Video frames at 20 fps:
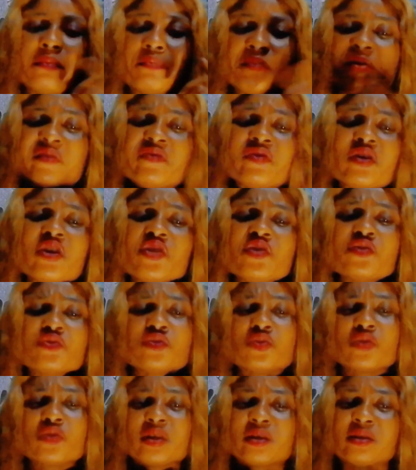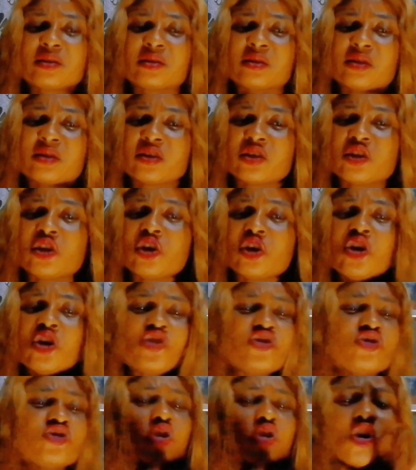Before you know it,
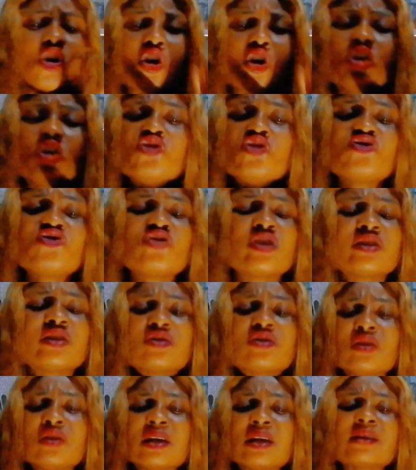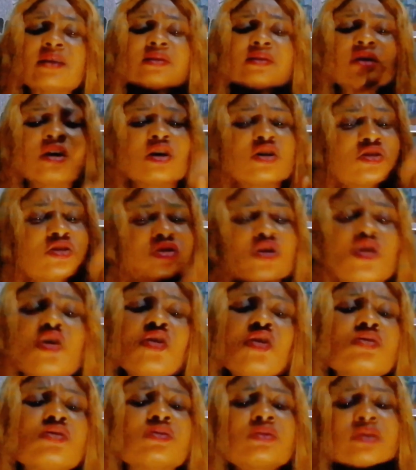your $100
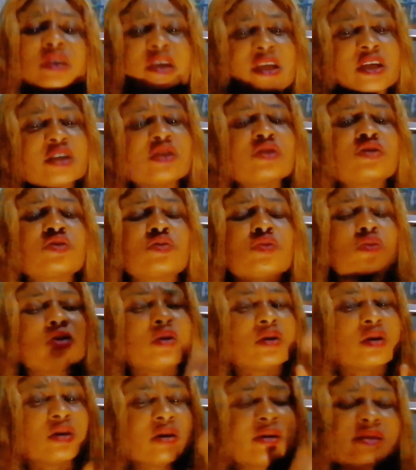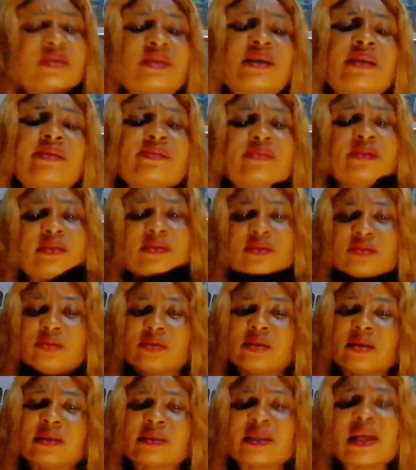turns into
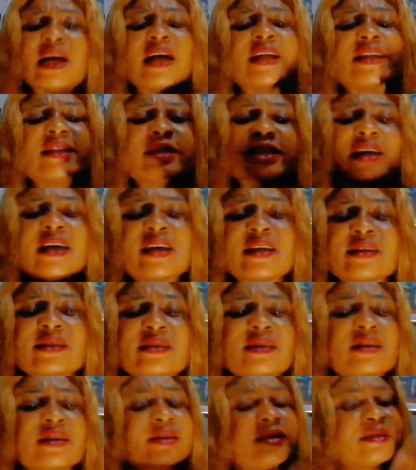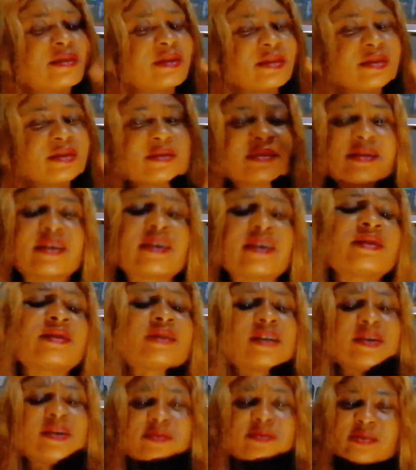$1,000 and then
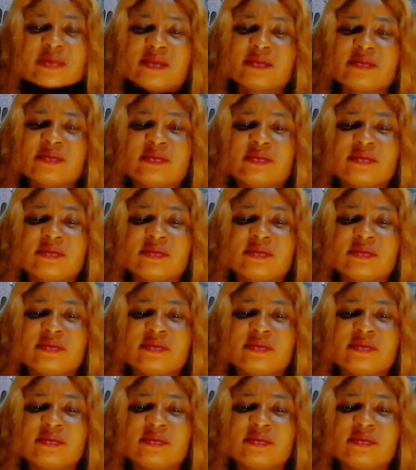$10,000.